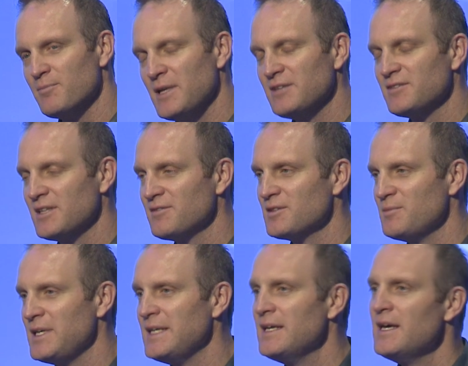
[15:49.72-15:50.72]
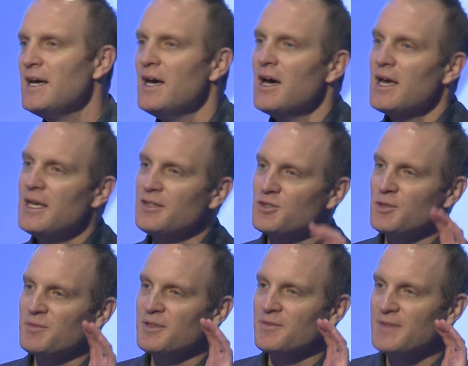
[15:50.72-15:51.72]
made sense to me in
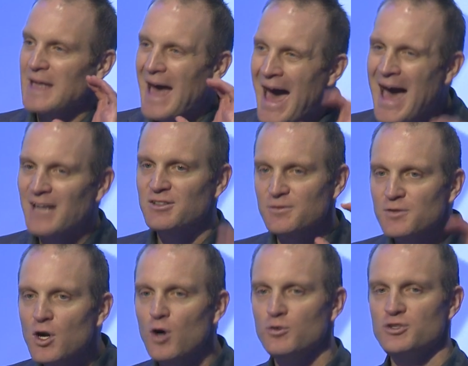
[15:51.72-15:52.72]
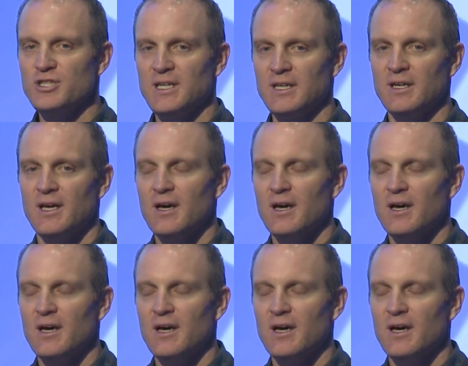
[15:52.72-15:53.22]
terms of the act of coaching.